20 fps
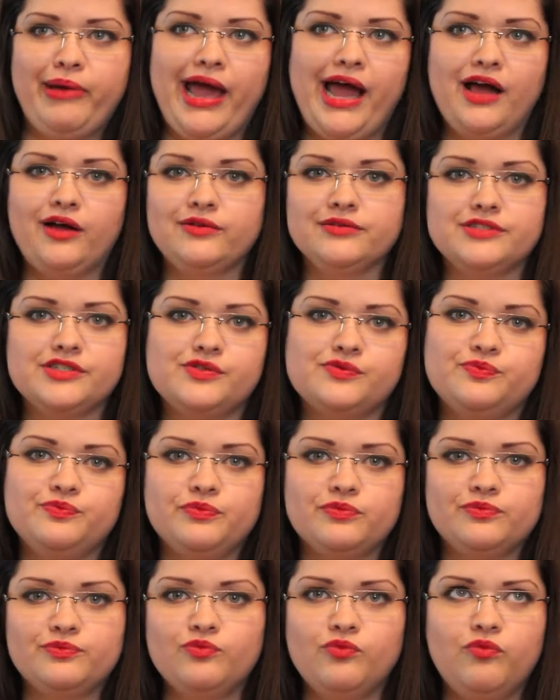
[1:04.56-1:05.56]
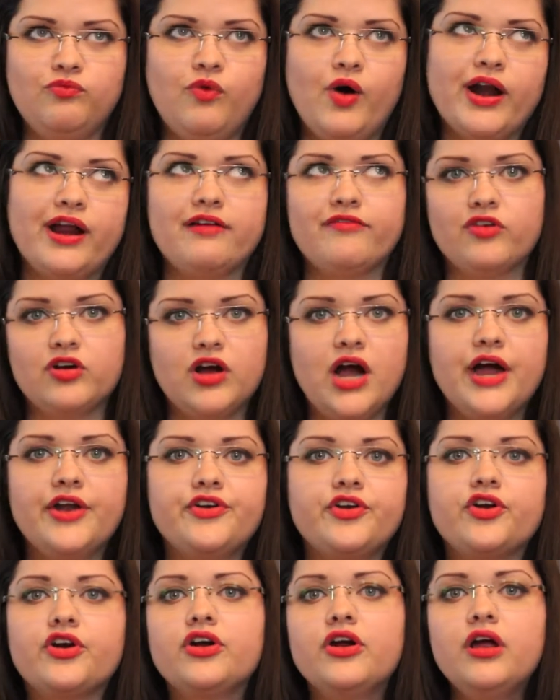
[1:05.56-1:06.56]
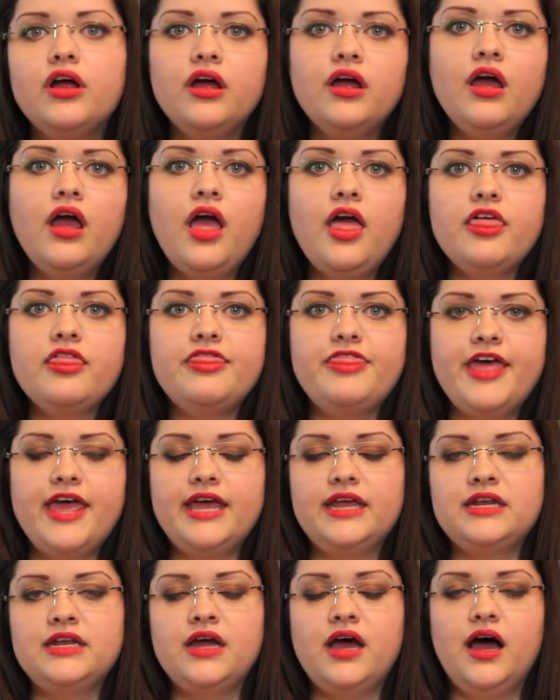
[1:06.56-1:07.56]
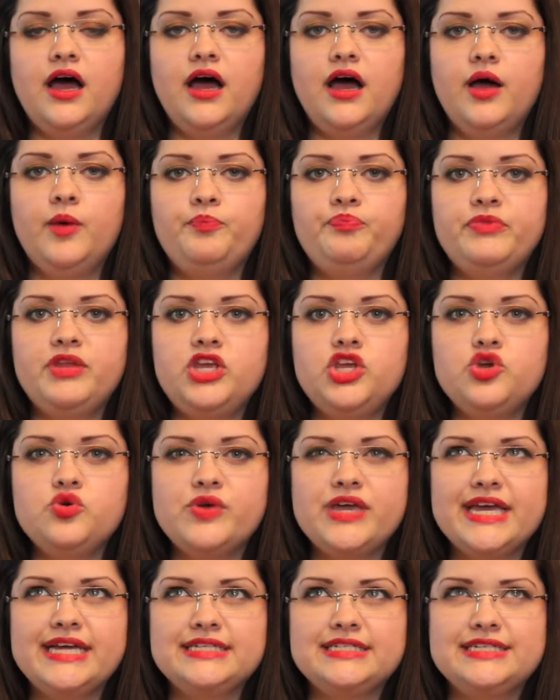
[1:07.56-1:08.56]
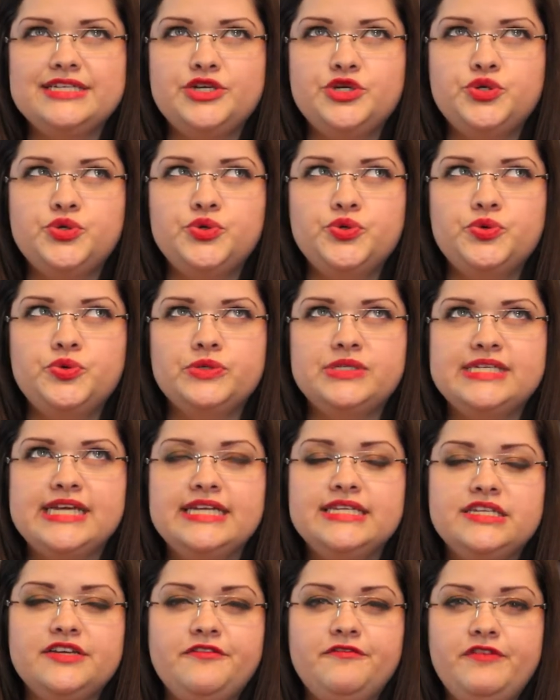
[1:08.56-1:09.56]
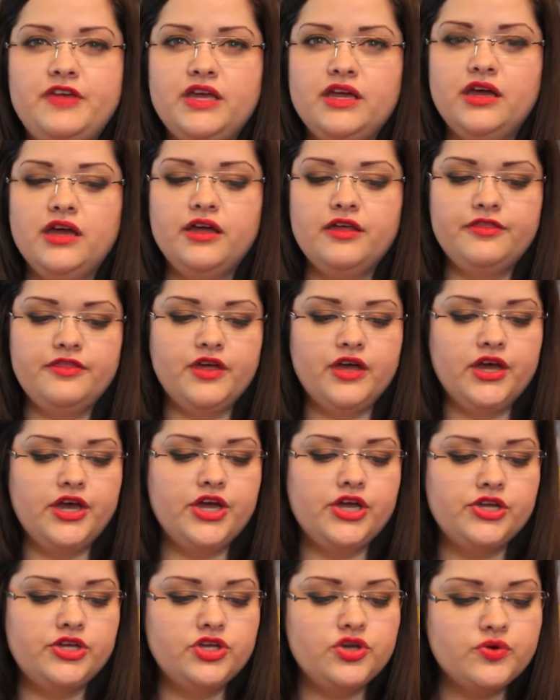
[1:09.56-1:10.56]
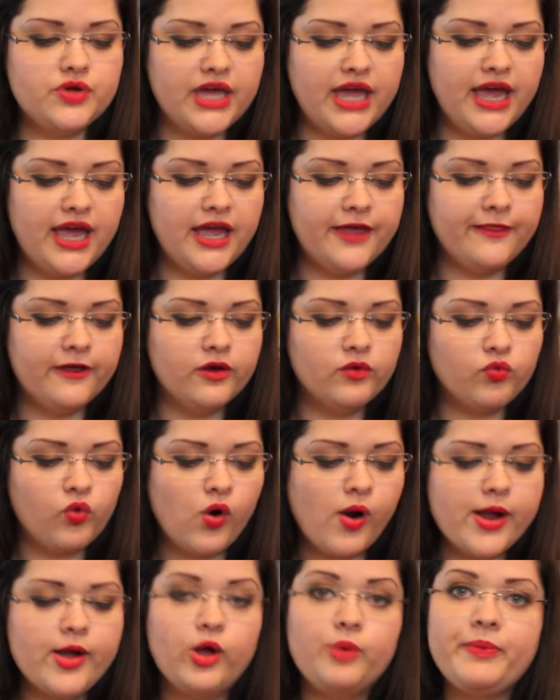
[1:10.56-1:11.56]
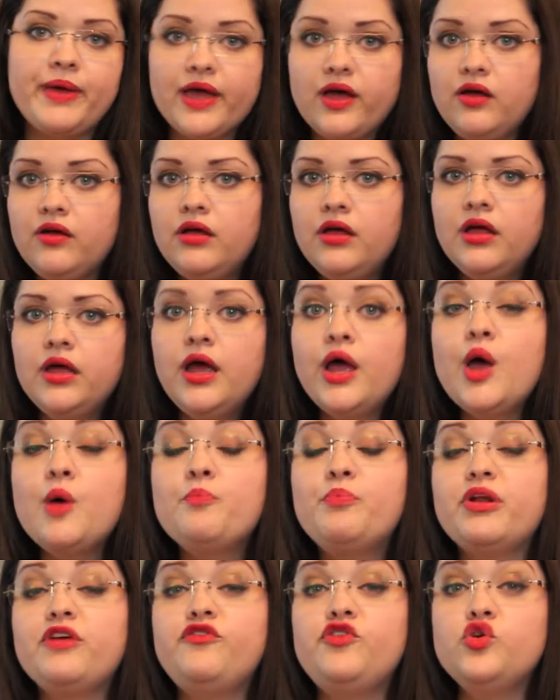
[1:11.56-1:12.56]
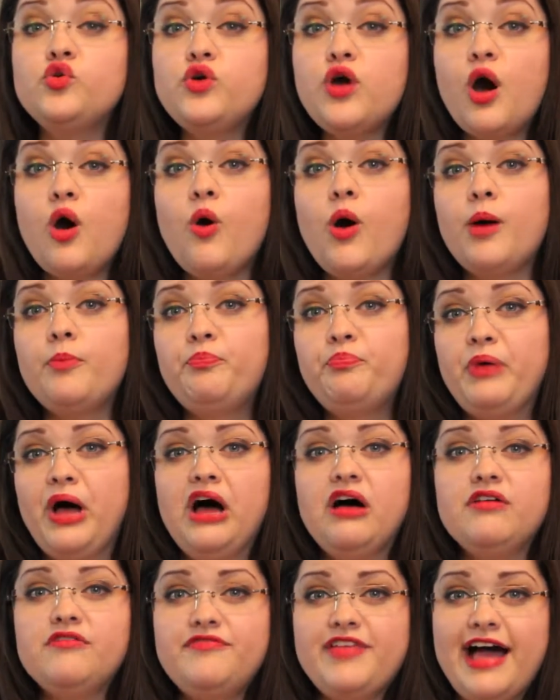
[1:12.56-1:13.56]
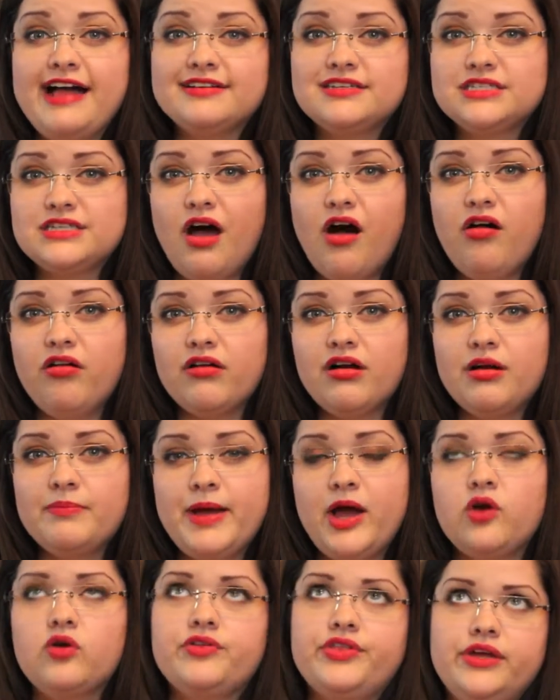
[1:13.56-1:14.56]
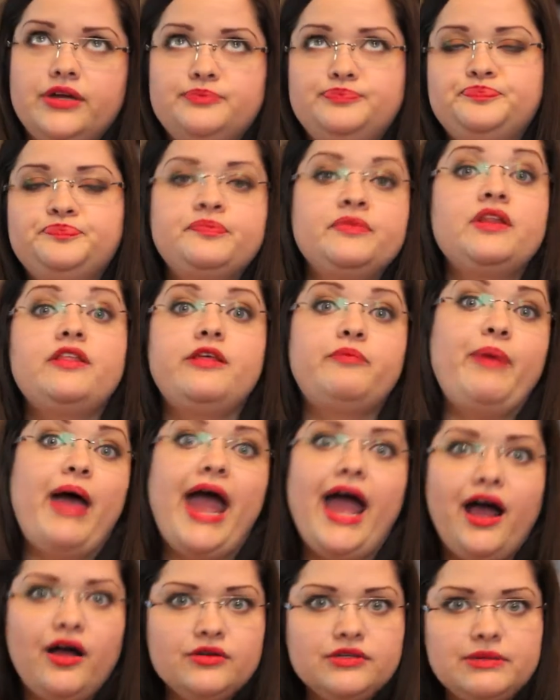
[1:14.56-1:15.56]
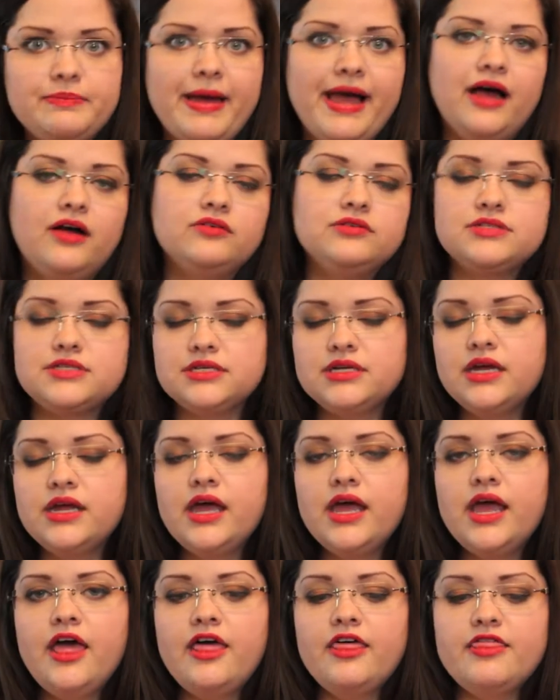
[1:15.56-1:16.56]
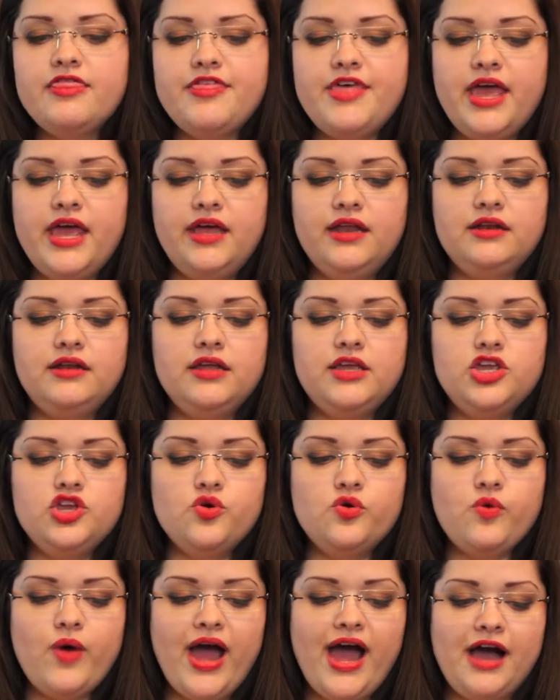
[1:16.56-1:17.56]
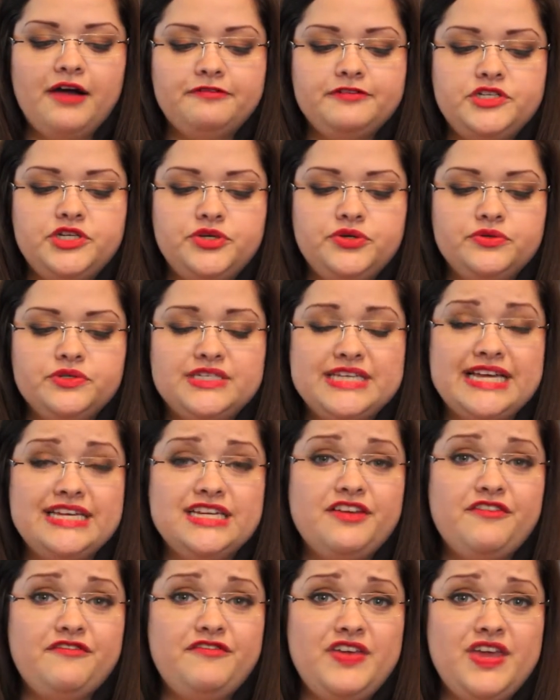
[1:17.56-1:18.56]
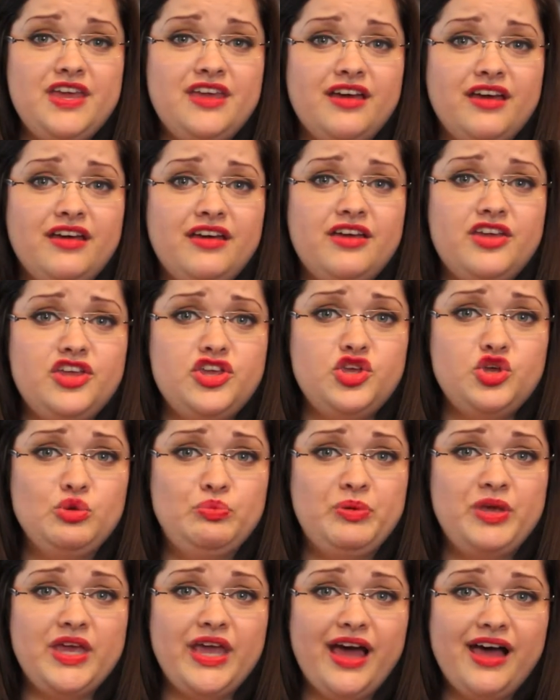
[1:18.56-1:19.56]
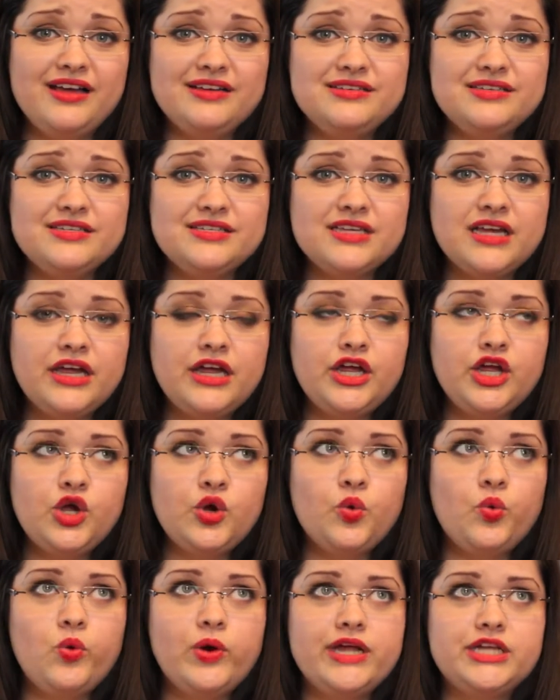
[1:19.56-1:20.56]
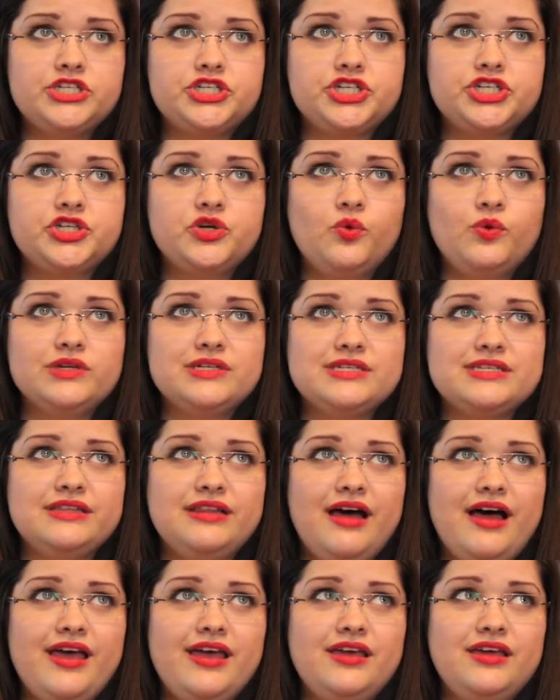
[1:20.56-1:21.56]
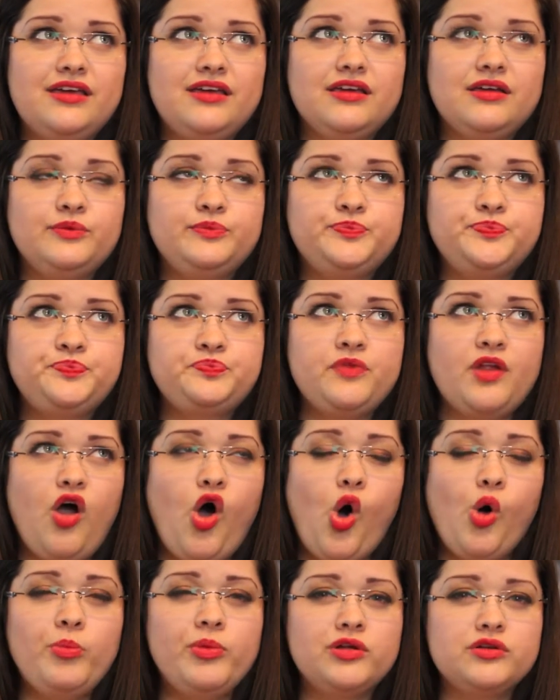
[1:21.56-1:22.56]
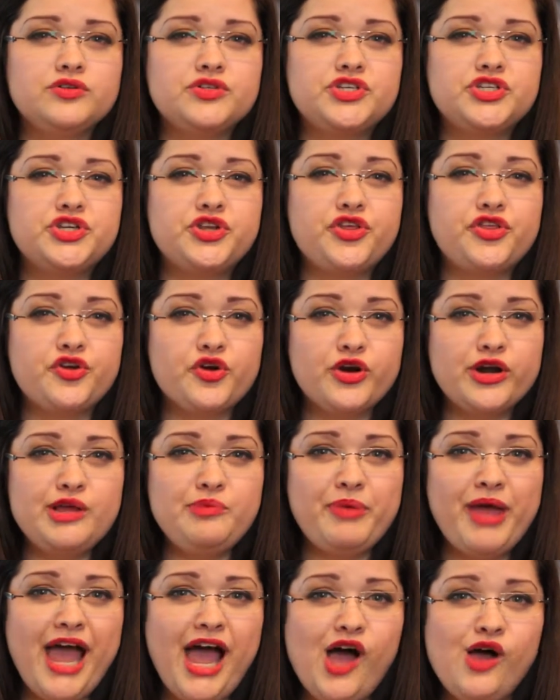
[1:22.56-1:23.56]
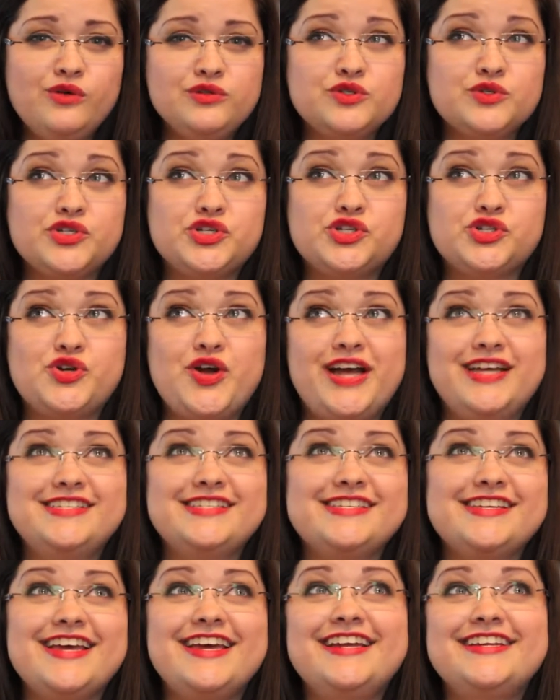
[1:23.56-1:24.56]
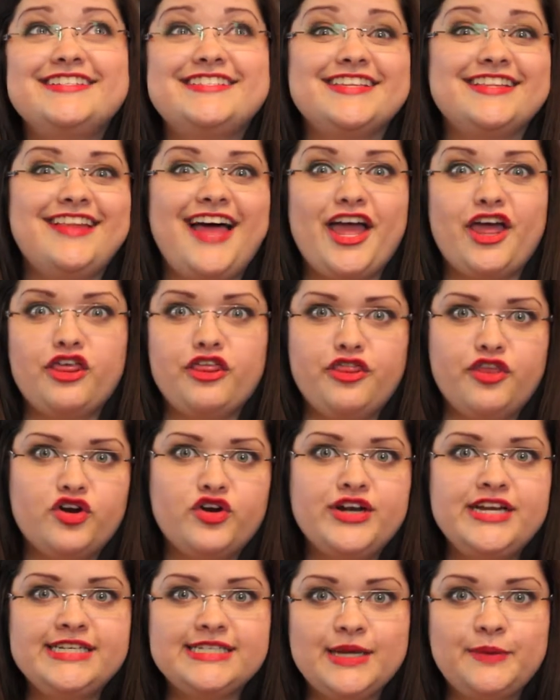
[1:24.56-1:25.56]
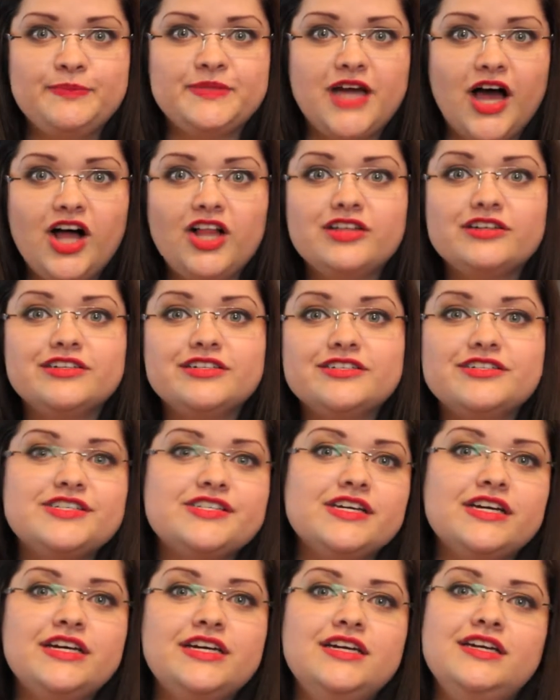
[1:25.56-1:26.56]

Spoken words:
pounds, whatever, under, then you get to send it via the UK, the Royal Mail. But if you go above that dollar amount, or the pound amount, then you have to send it via UPS, which was like almost 30 pounds, which translated to like 30 some dollars,